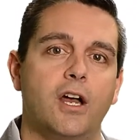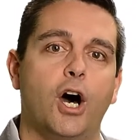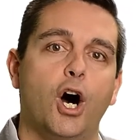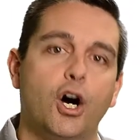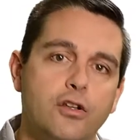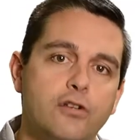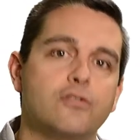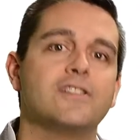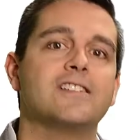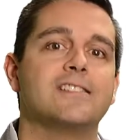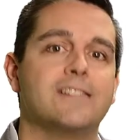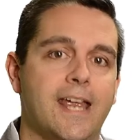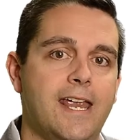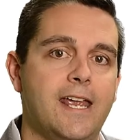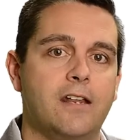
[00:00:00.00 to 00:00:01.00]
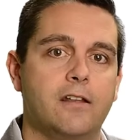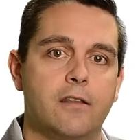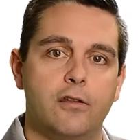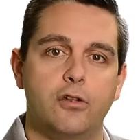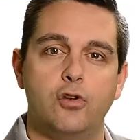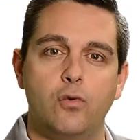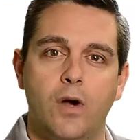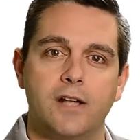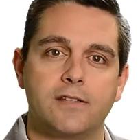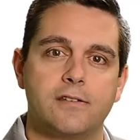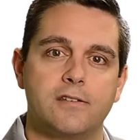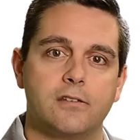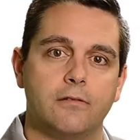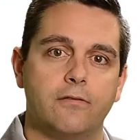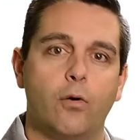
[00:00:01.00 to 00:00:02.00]
understand the
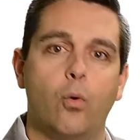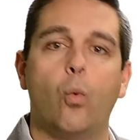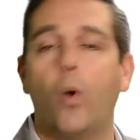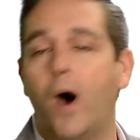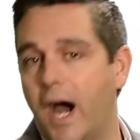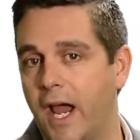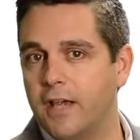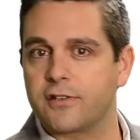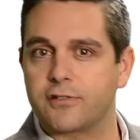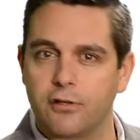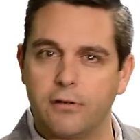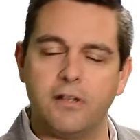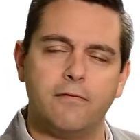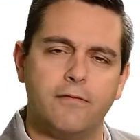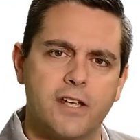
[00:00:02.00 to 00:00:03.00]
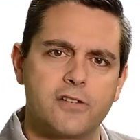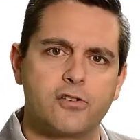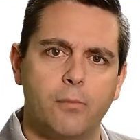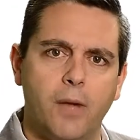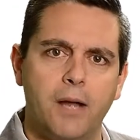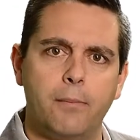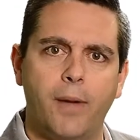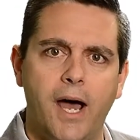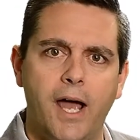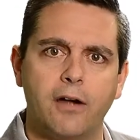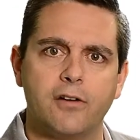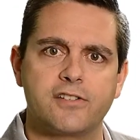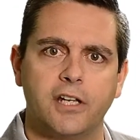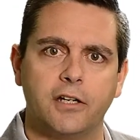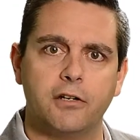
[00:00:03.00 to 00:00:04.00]
nuances of why a certain investor might buy or
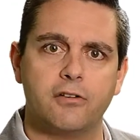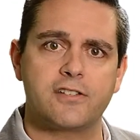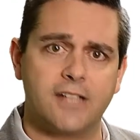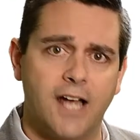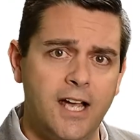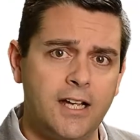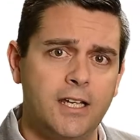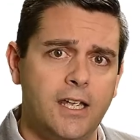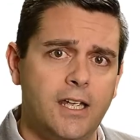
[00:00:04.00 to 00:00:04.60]
sell your stock,